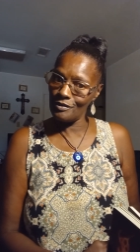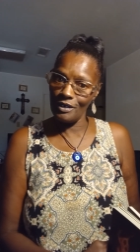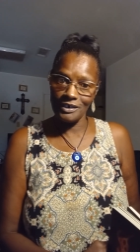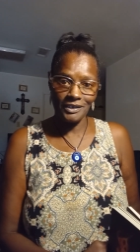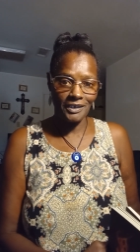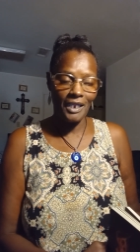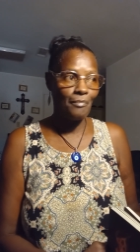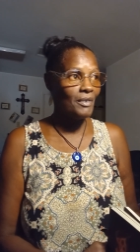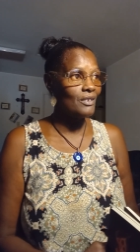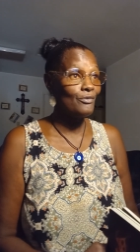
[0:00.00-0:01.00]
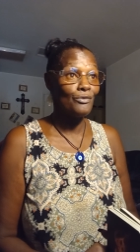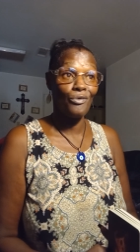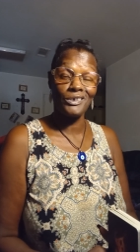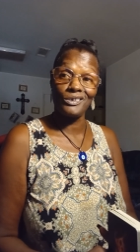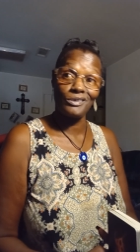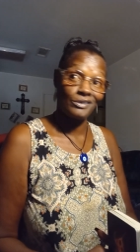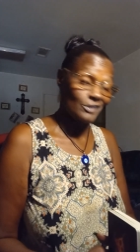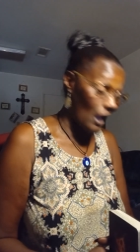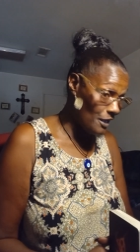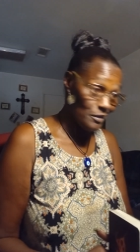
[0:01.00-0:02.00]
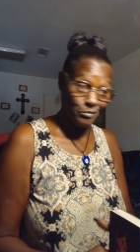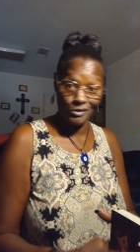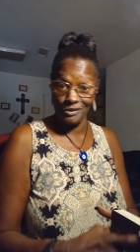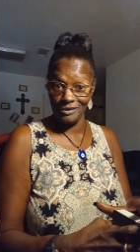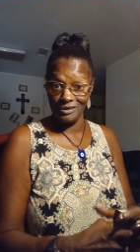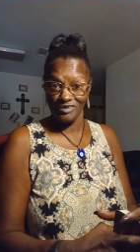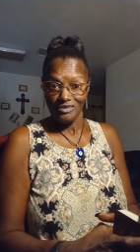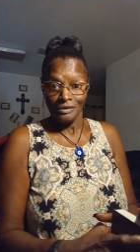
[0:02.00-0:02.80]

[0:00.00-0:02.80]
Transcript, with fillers: You understand me? You doing damn good.